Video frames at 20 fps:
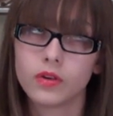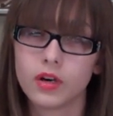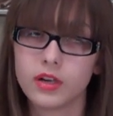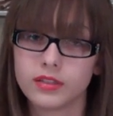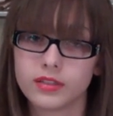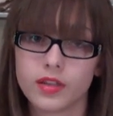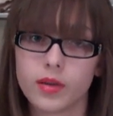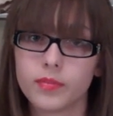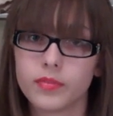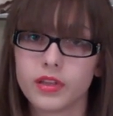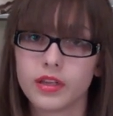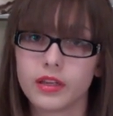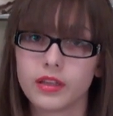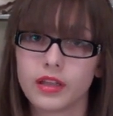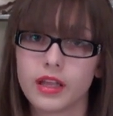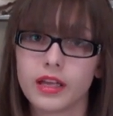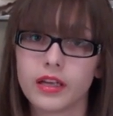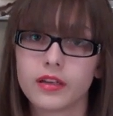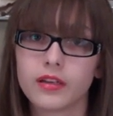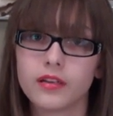on something
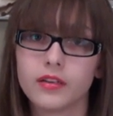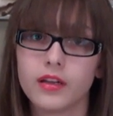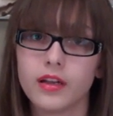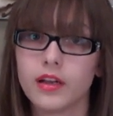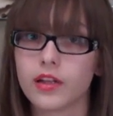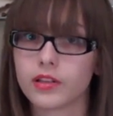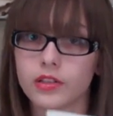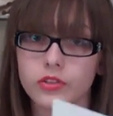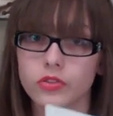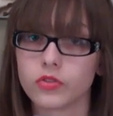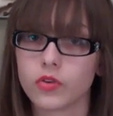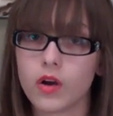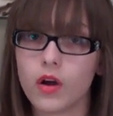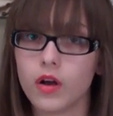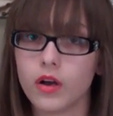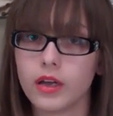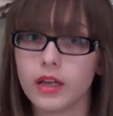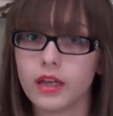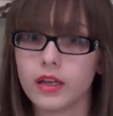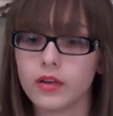like another
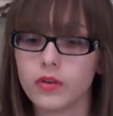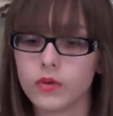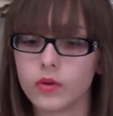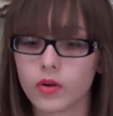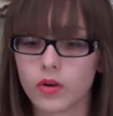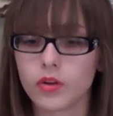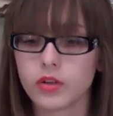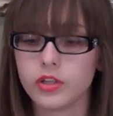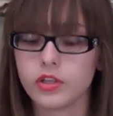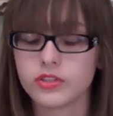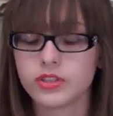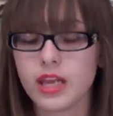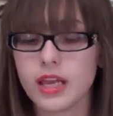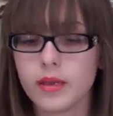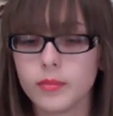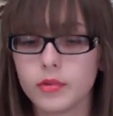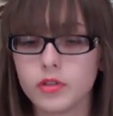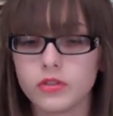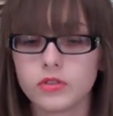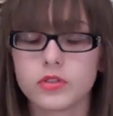drawing or on your
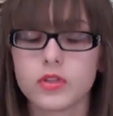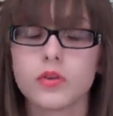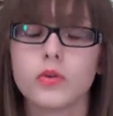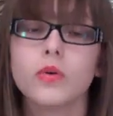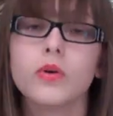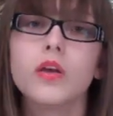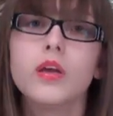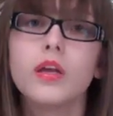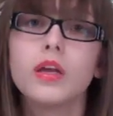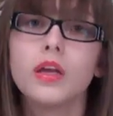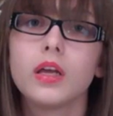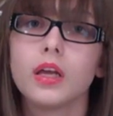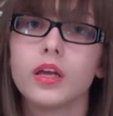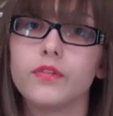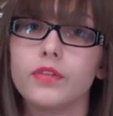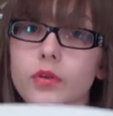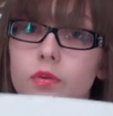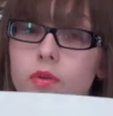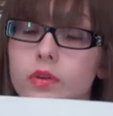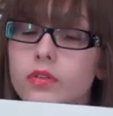table. So
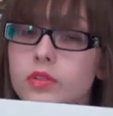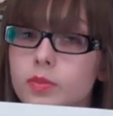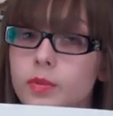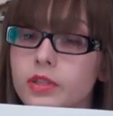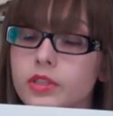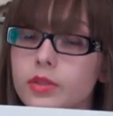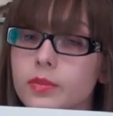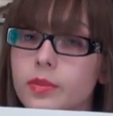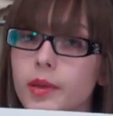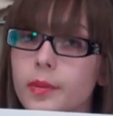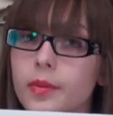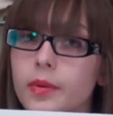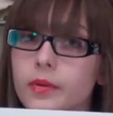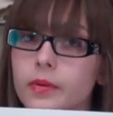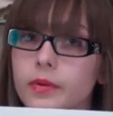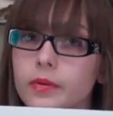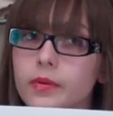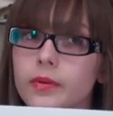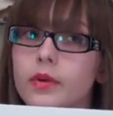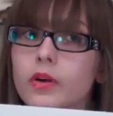if you use printer
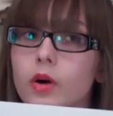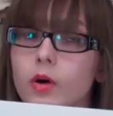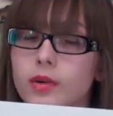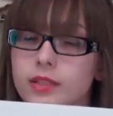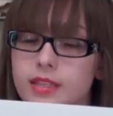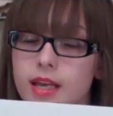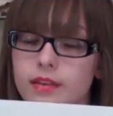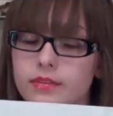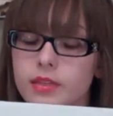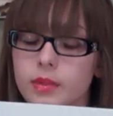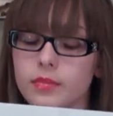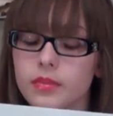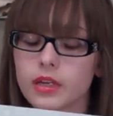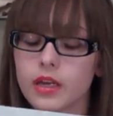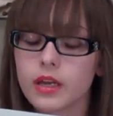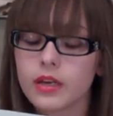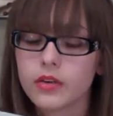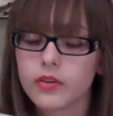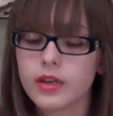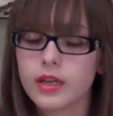paper, always have
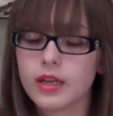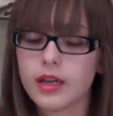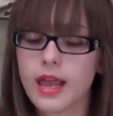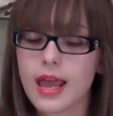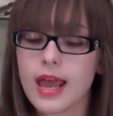something under it.